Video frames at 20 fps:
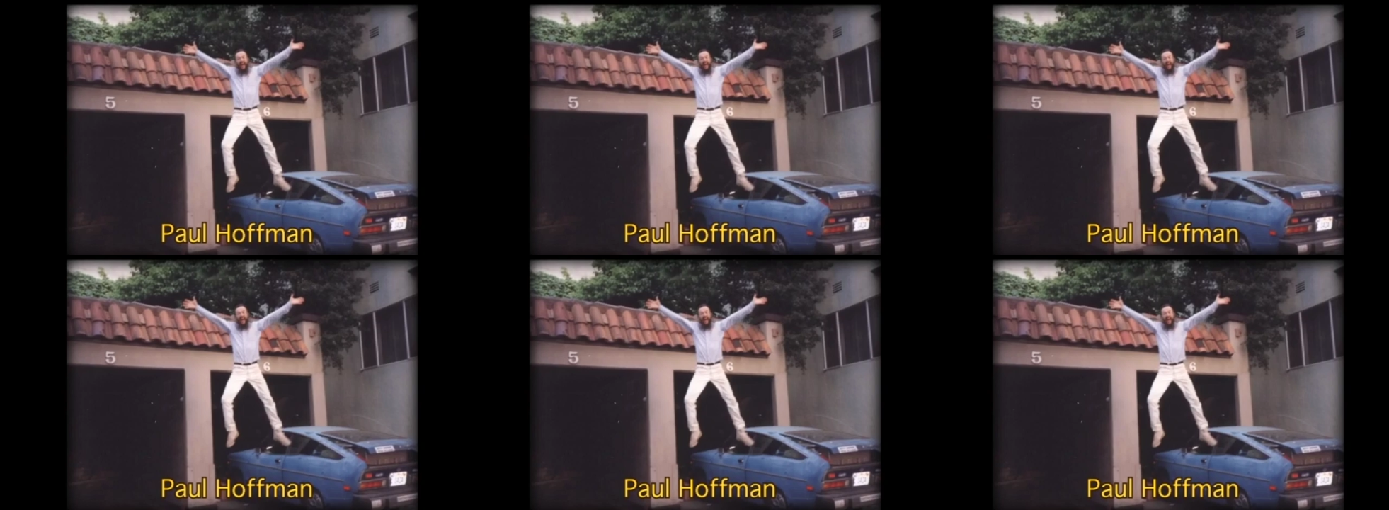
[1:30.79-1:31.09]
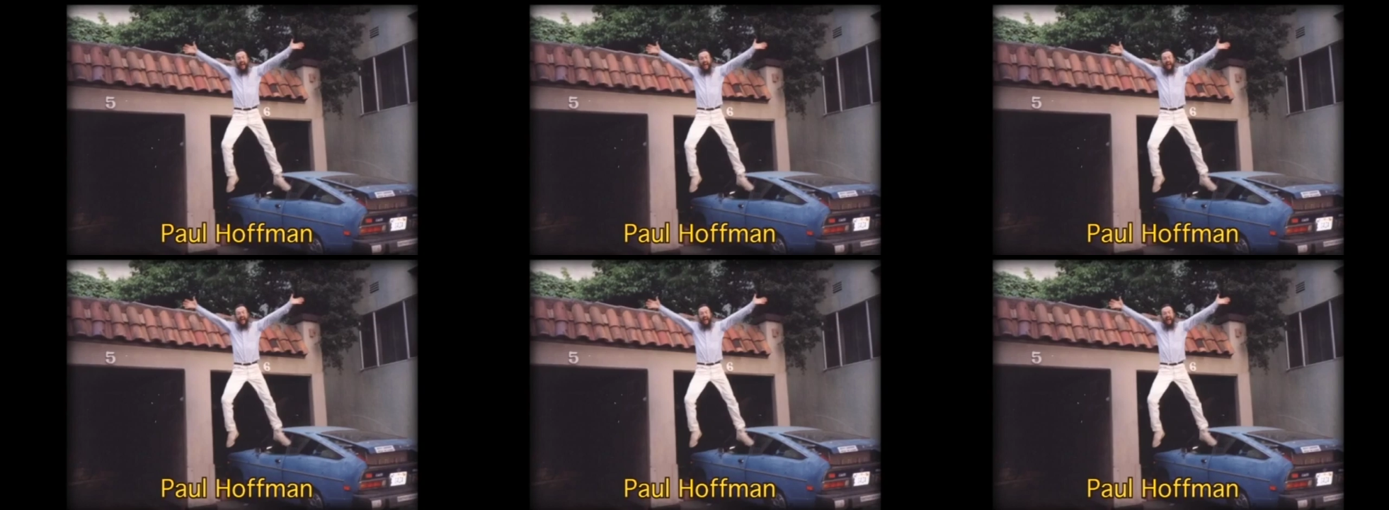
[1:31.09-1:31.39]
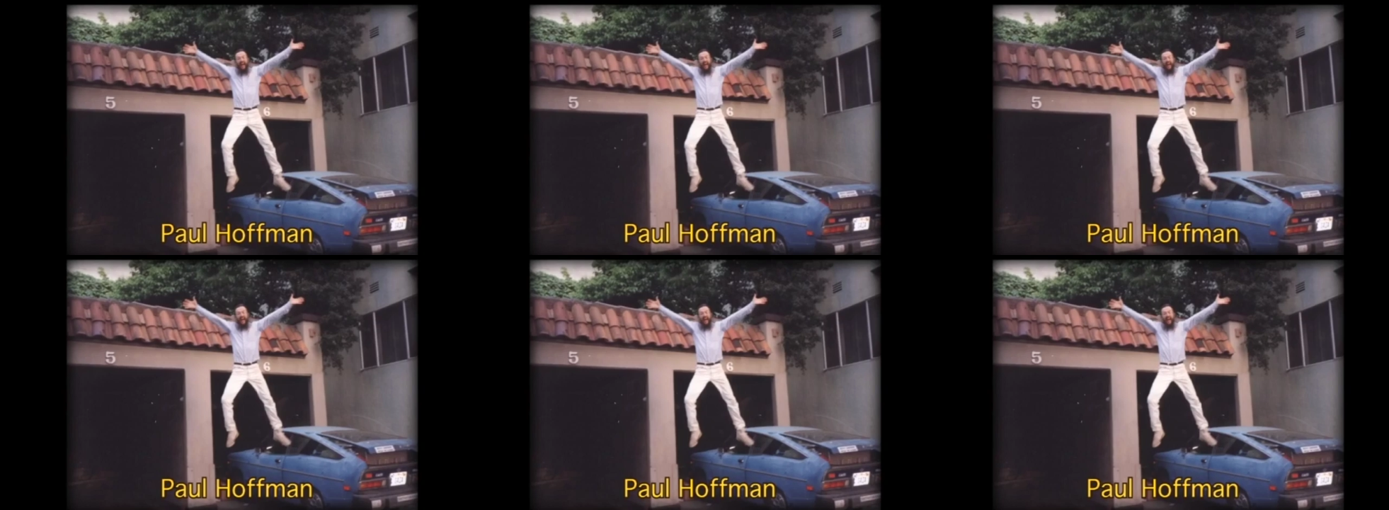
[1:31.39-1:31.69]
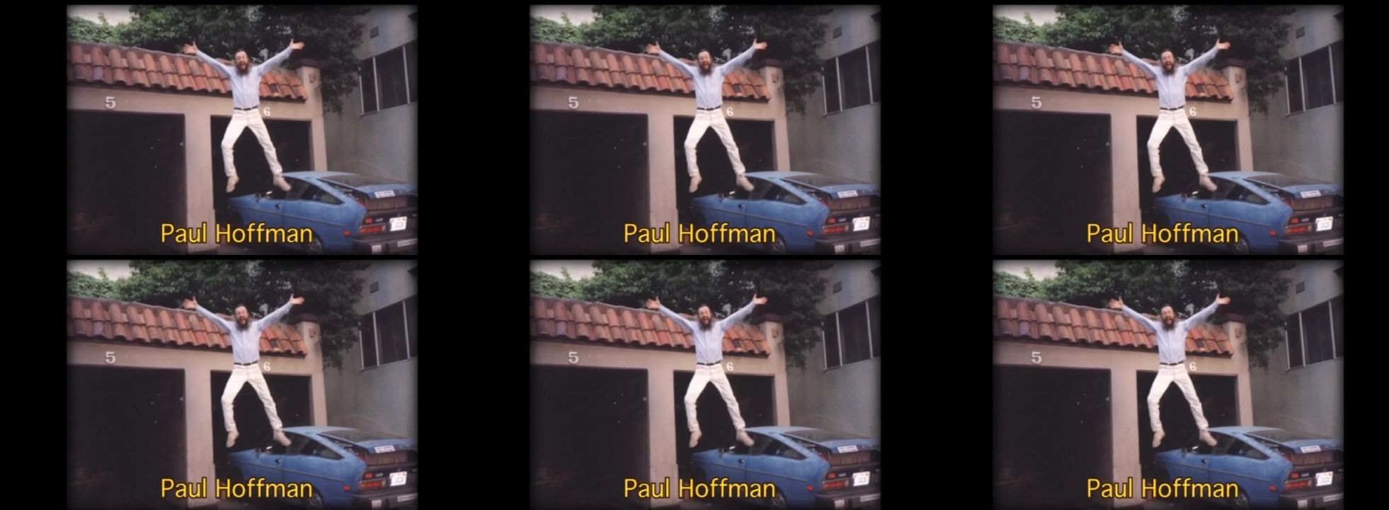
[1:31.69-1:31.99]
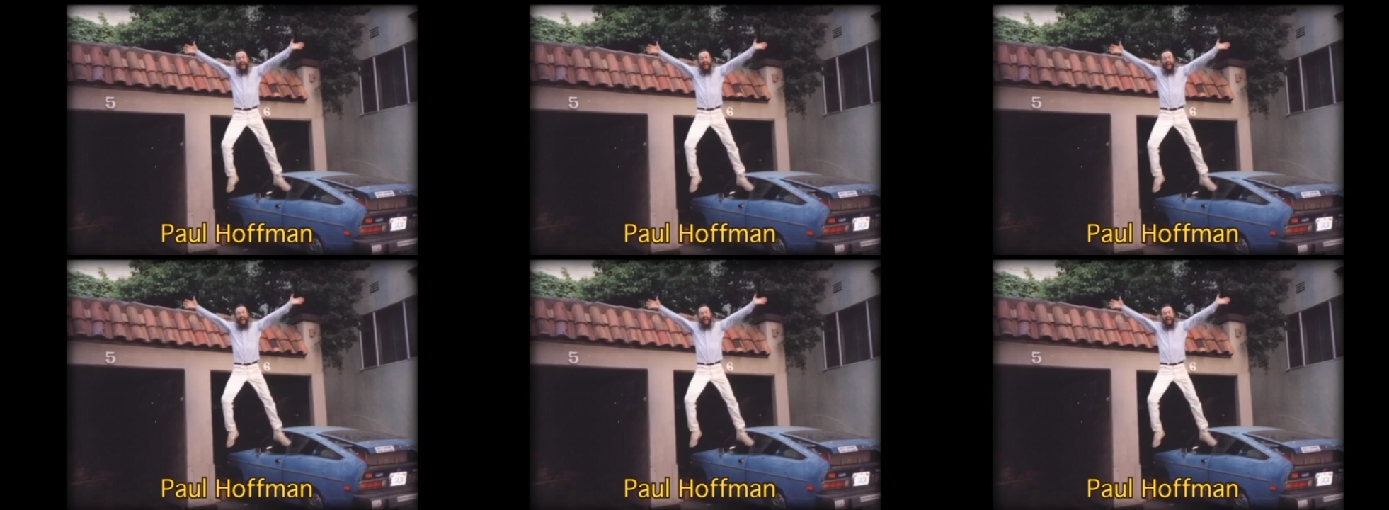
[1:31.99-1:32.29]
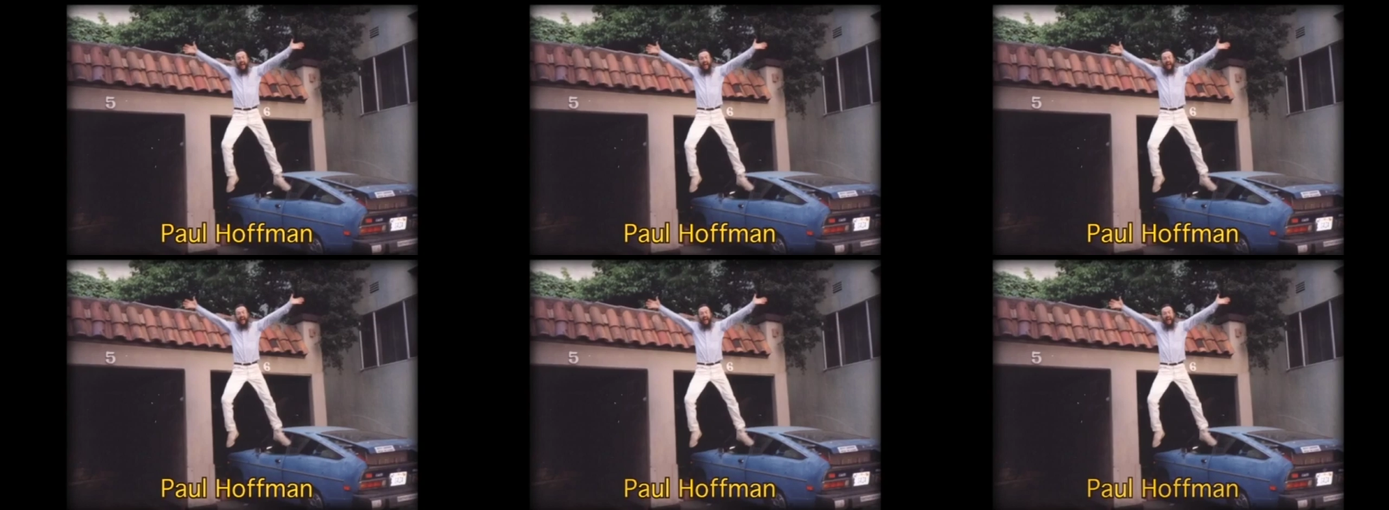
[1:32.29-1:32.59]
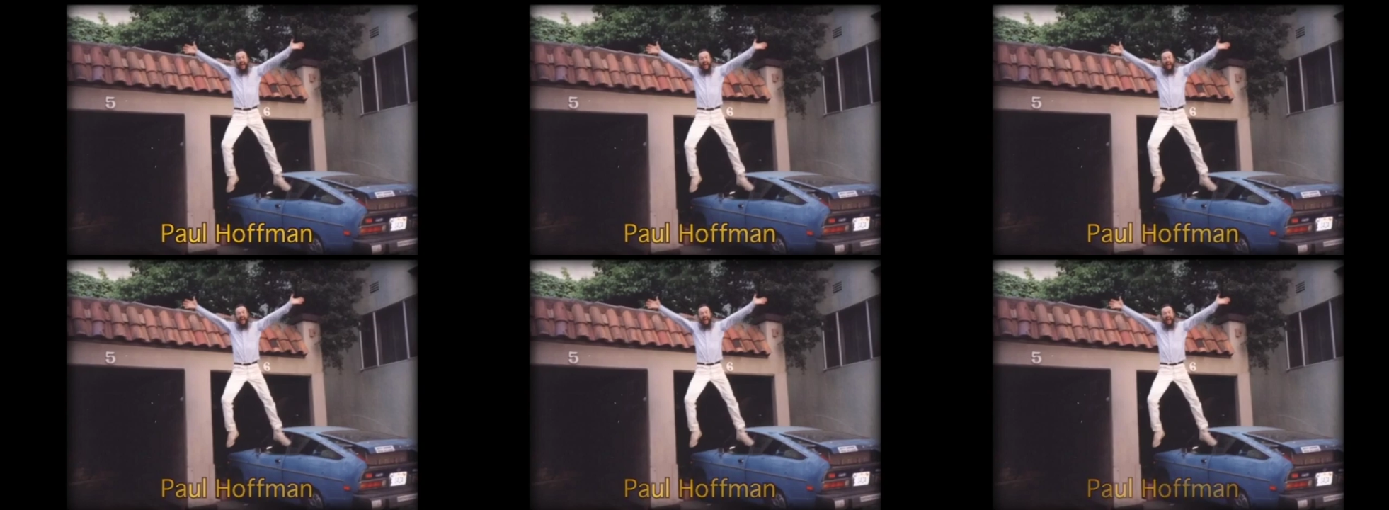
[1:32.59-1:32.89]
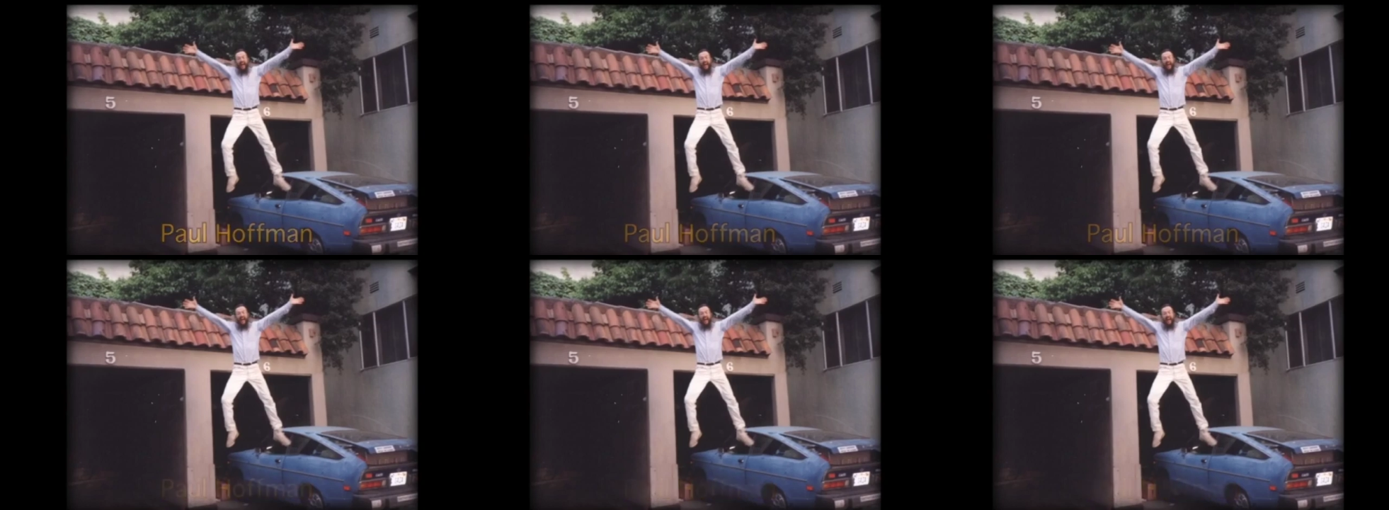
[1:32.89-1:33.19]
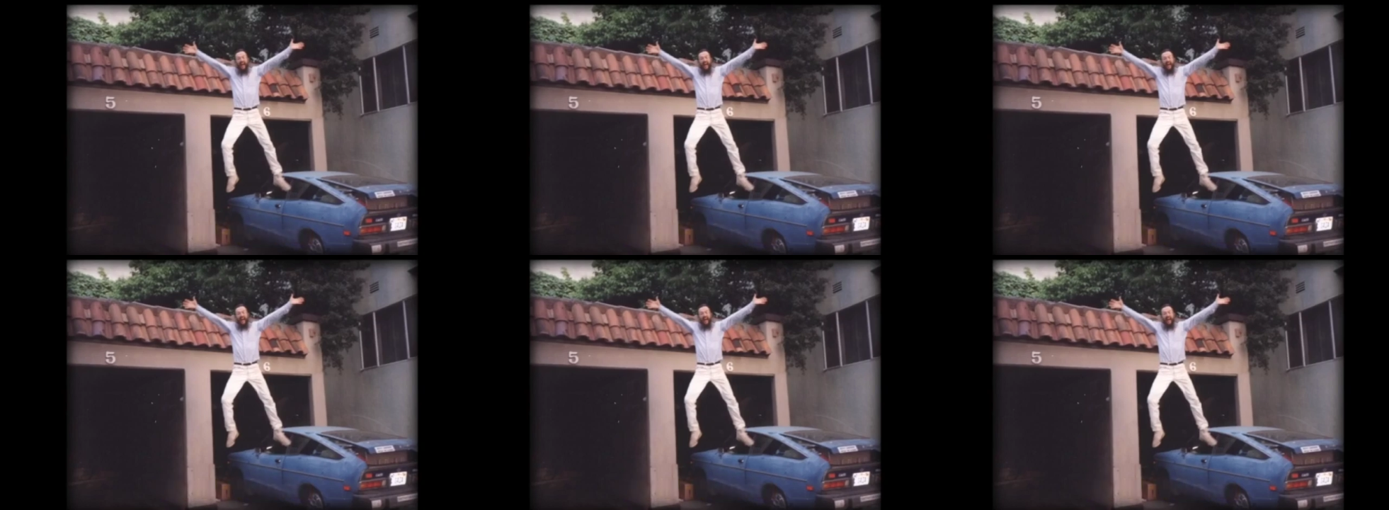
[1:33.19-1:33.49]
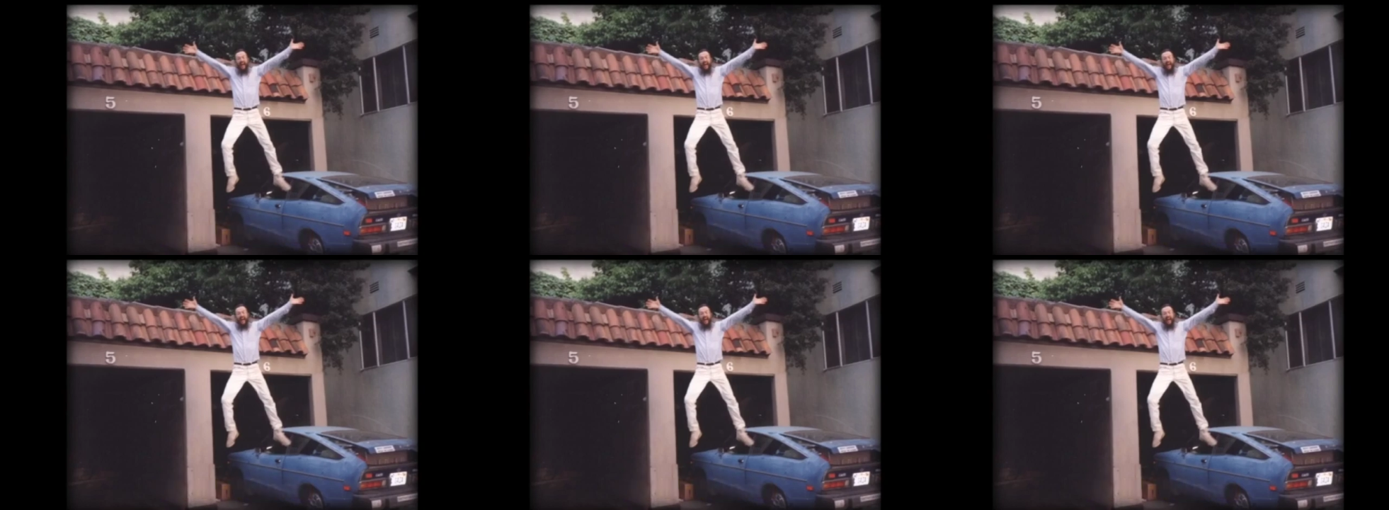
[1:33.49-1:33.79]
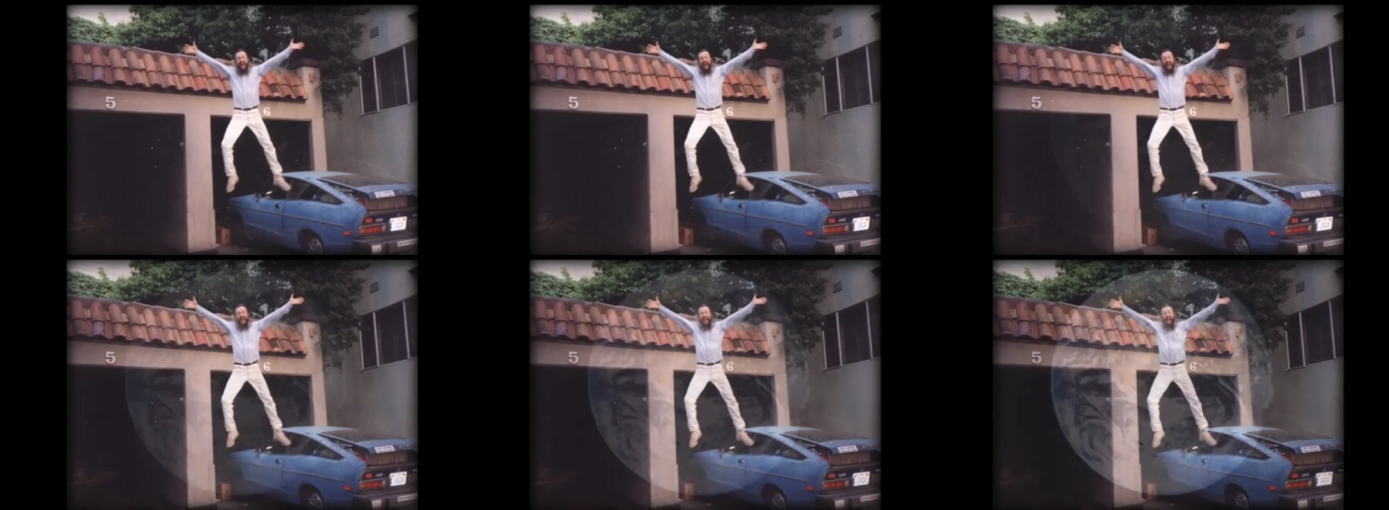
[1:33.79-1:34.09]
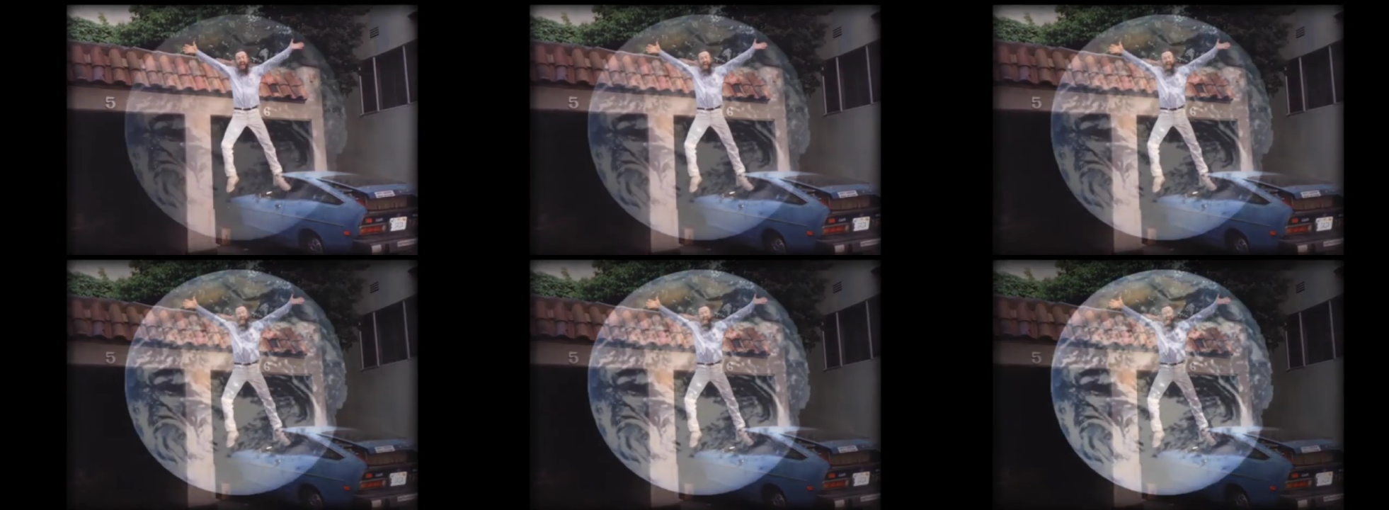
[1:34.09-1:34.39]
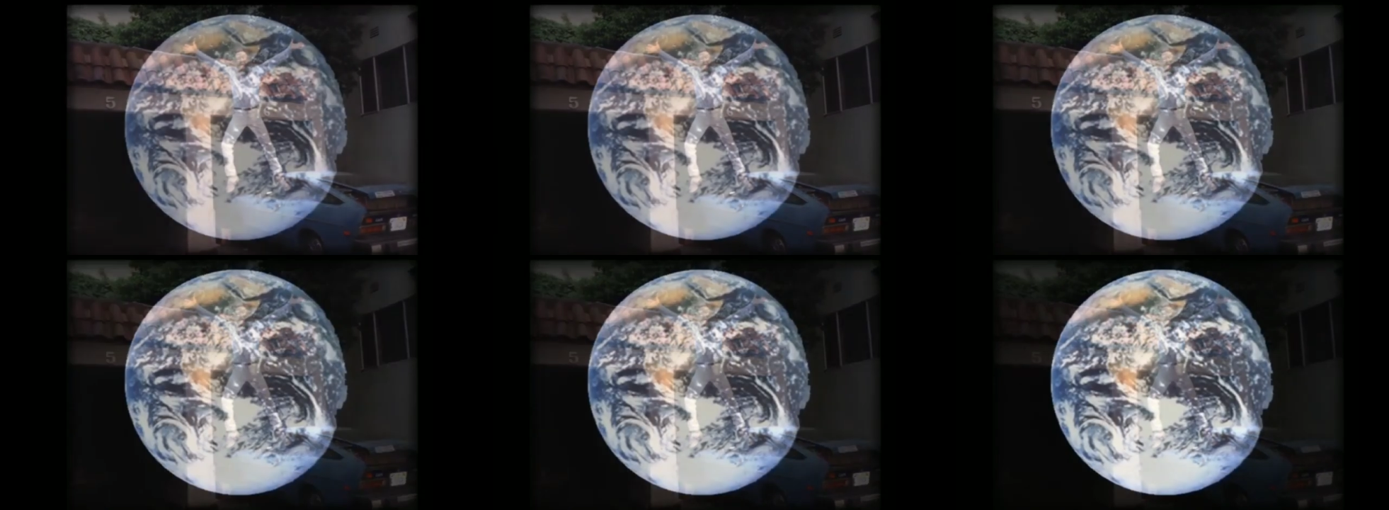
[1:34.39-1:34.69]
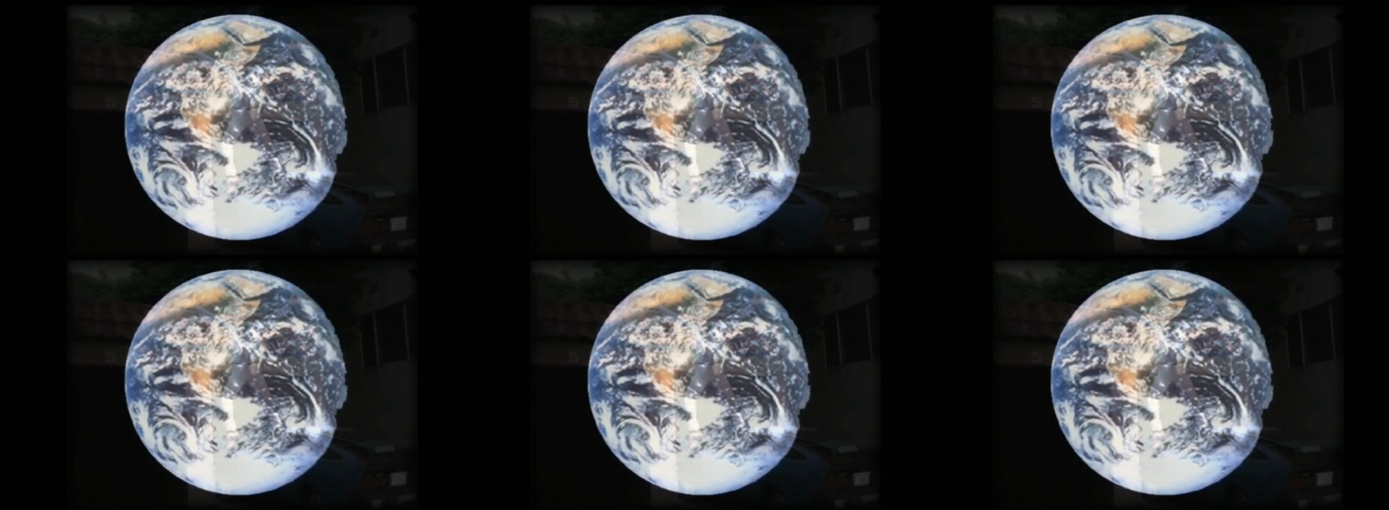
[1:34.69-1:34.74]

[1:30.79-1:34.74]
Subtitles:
Nobody's mouth can be seen.